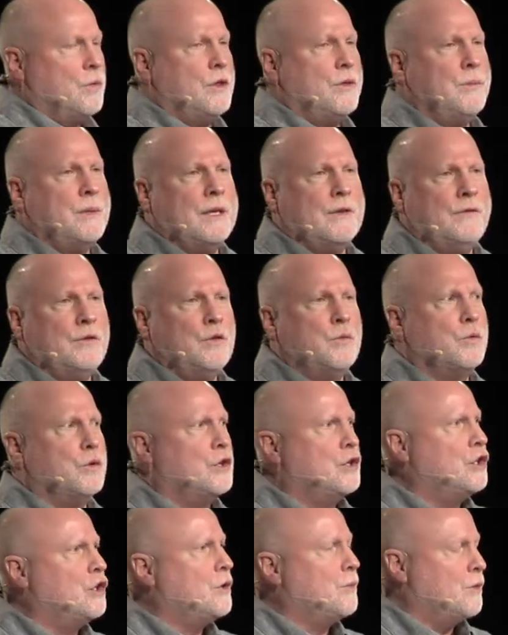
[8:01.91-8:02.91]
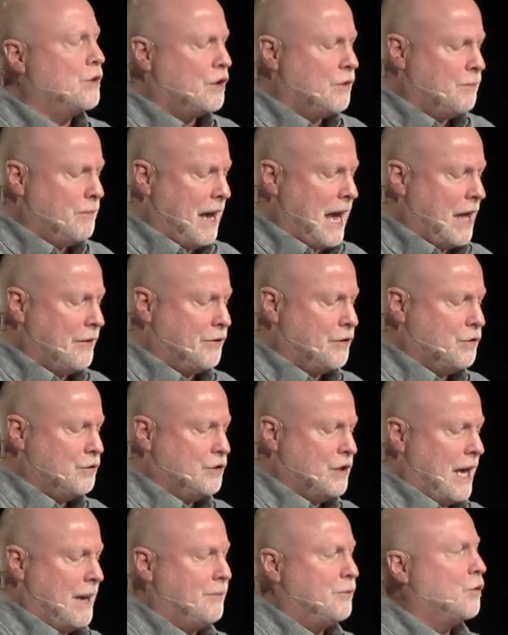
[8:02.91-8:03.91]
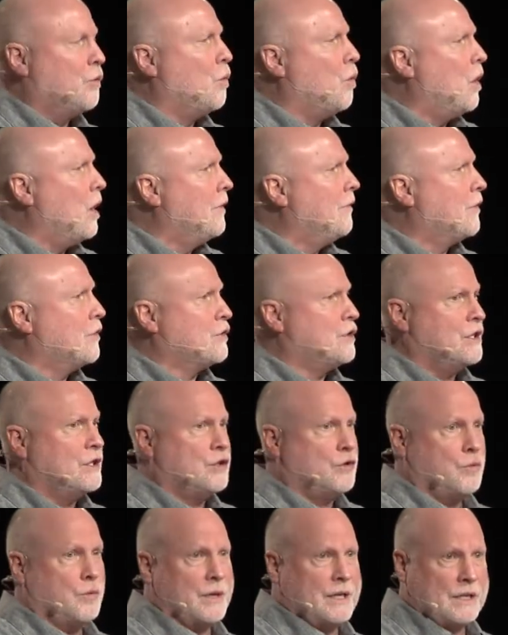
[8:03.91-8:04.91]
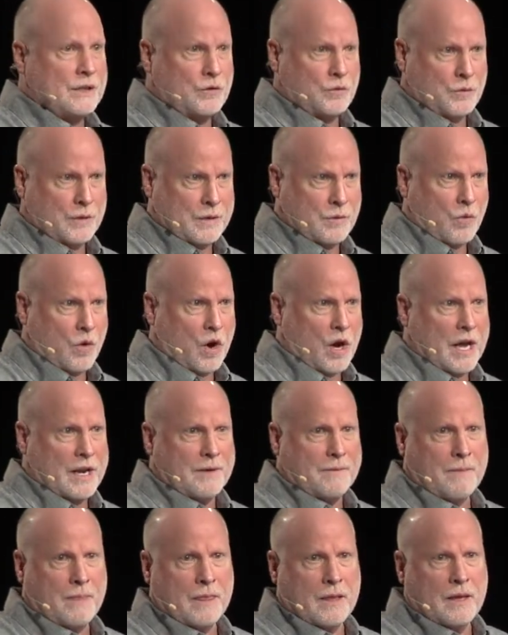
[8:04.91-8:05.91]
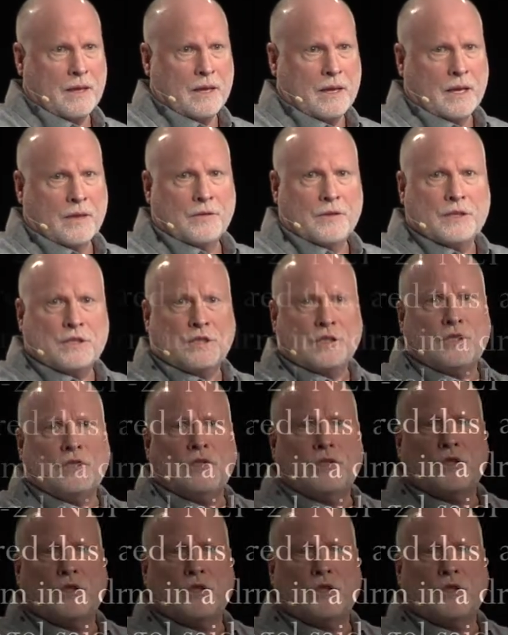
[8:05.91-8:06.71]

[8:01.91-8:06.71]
with me, if you would, to the book of Matthew, chapter 1, verses 20 and 21. This is